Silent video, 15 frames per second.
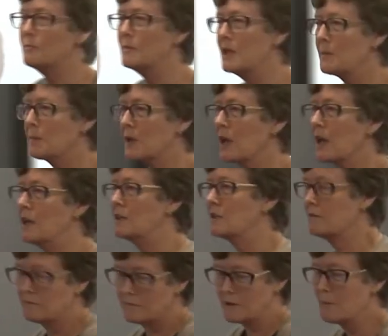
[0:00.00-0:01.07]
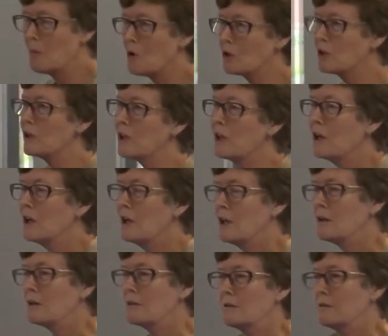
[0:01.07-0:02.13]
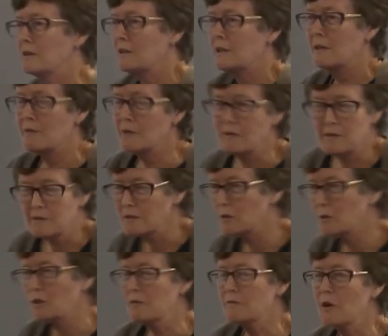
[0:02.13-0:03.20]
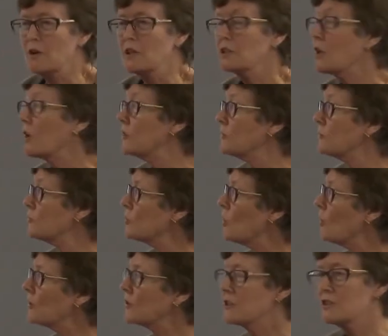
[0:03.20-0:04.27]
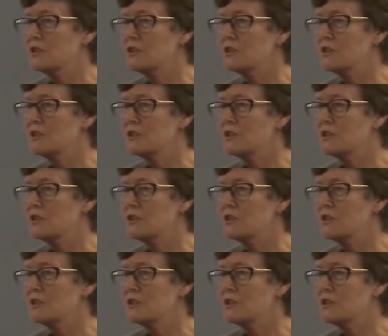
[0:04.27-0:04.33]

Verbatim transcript: manipulate the model, give it, look at various kinds of shocks and